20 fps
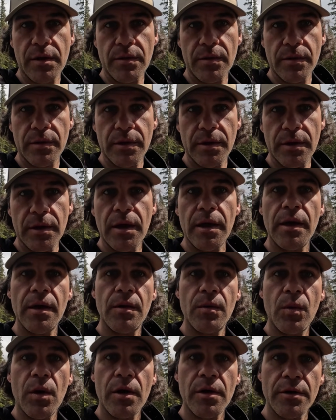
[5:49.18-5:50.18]
only a
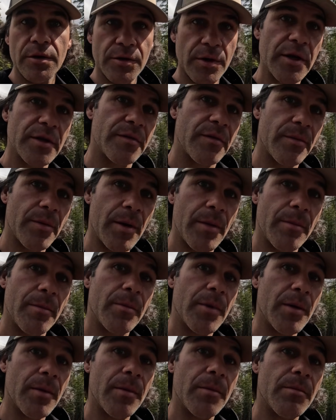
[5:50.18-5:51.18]
water transfer pump,
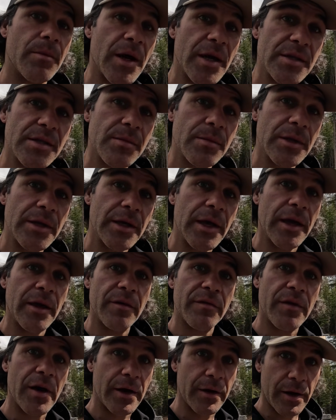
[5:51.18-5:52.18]
but possibly a
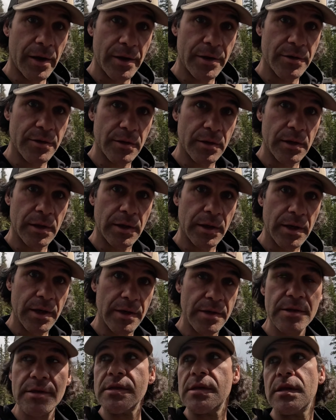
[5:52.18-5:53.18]
fire hydrant in
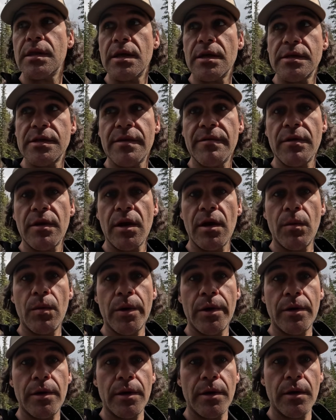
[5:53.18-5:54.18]
case things ever get
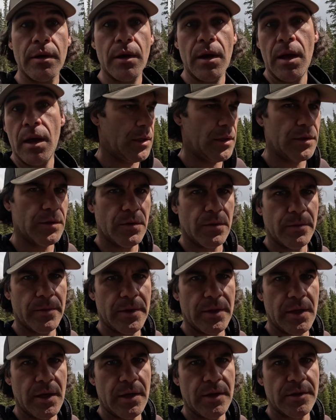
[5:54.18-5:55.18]
weird here. He told me
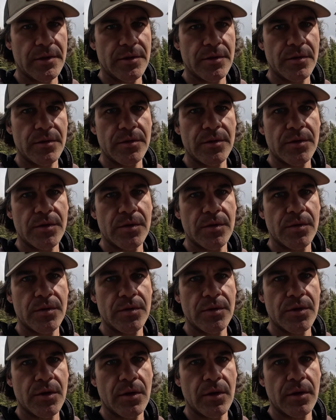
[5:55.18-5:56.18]
that it's used to
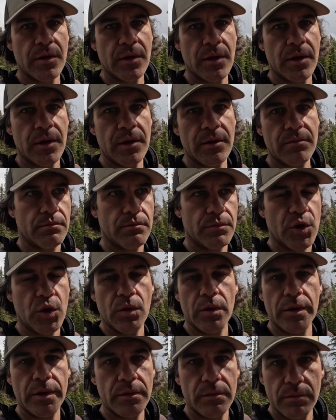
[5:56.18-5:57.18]
circulate
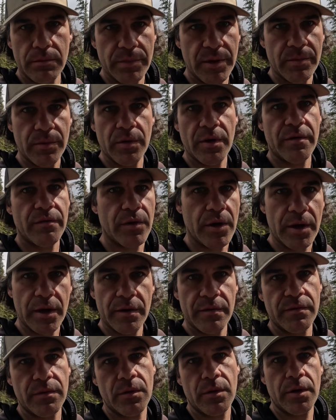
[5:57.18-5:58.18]
coolant. People have
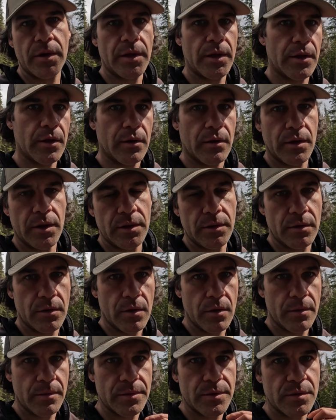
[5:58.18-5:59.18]
radiant floor heating or heat their
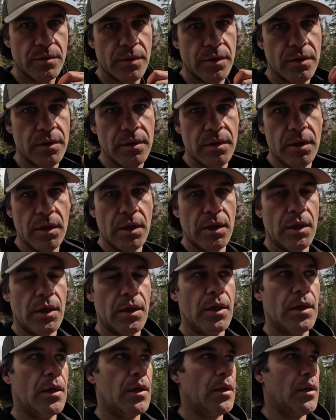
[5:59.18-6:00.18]
homes with
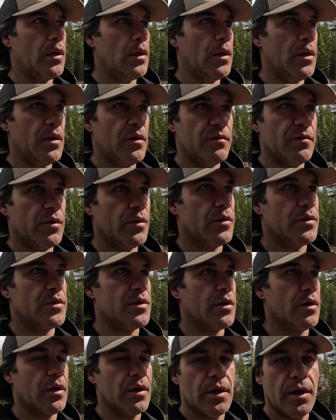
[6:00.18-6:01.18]
fluid.
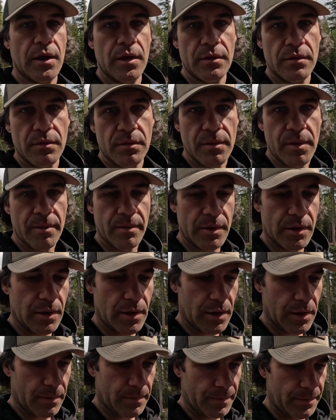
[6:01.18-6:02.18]
Sorry, I can't remember the
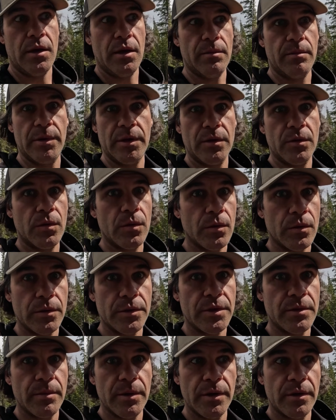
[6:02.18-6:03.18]
name. It'd be cool
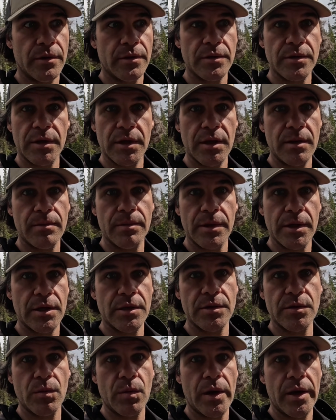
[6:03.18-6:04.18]
to be able to keep
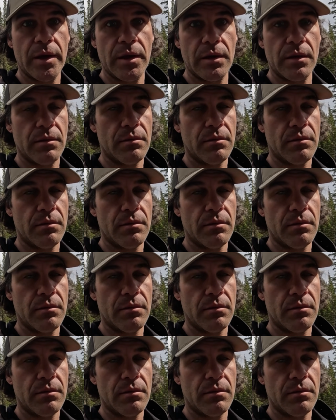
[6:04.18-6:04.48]
things wet.